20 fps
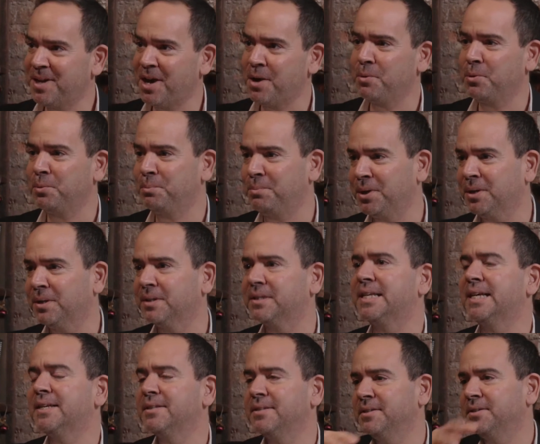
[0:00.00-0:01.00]
I would build
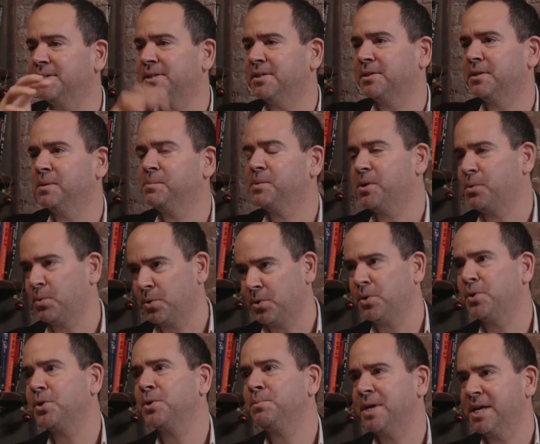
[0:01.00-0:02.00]
testing systems that were
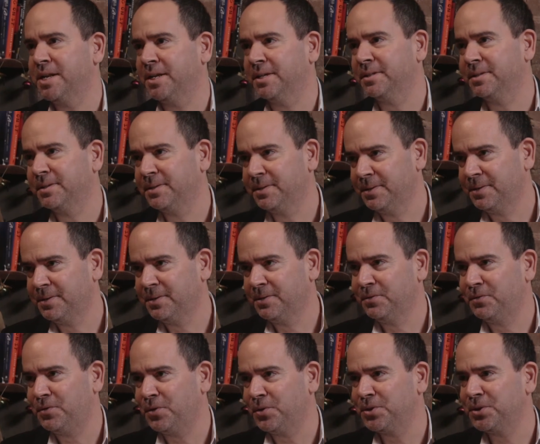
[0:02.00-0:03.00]
automated
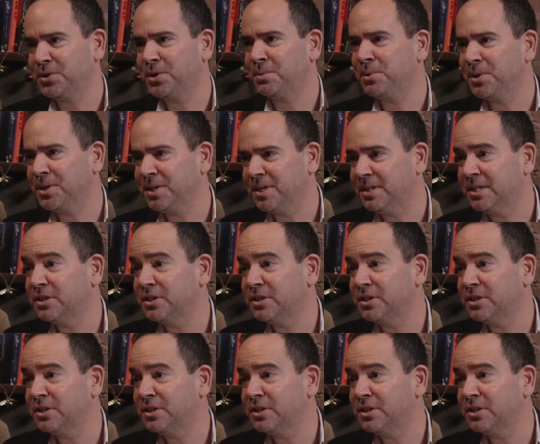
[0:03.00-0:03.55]
for some of the.